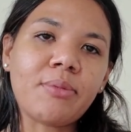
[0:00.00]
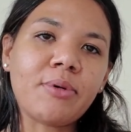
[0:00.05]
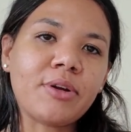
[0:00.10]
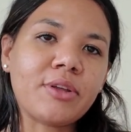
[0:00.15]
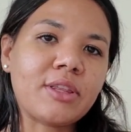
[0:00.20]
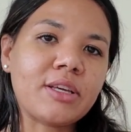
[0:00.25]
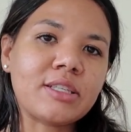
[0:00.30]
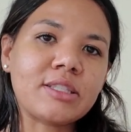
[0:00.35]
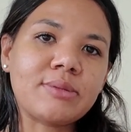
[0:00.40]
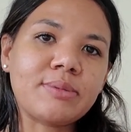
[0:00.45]

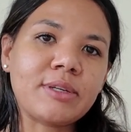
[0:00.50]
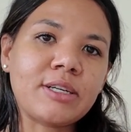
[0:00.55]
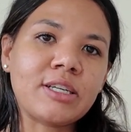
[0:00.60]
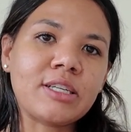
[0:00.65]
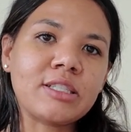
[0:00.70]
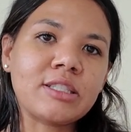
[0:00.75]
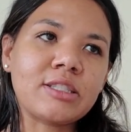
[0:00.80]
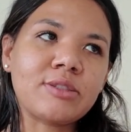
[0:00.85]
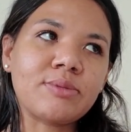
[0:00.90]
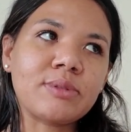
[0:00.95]
birth
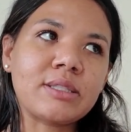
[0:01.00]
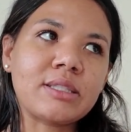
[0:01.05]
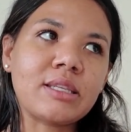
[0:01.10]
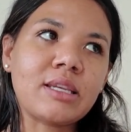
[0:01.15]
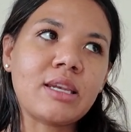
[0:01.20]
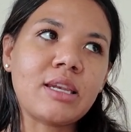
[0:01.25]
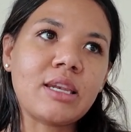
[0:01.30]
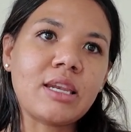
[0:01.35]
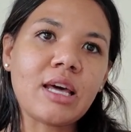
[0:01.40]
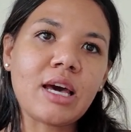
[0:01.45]
experience was
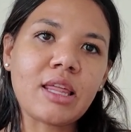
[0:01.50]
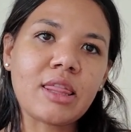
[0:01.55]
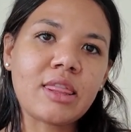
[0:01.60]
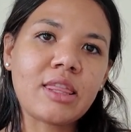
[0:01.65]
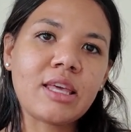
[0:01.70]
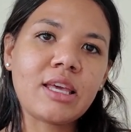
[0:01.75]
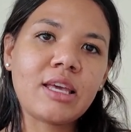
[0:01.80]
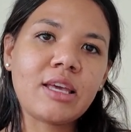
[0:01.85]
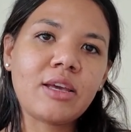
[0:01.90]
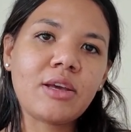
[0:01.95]

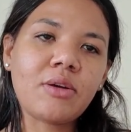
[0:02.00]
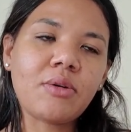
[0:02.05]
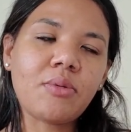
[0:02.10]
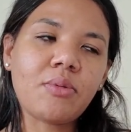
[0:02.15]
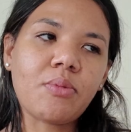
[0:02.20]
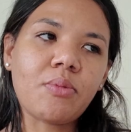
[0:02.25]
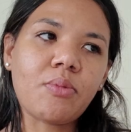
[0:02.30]
nothing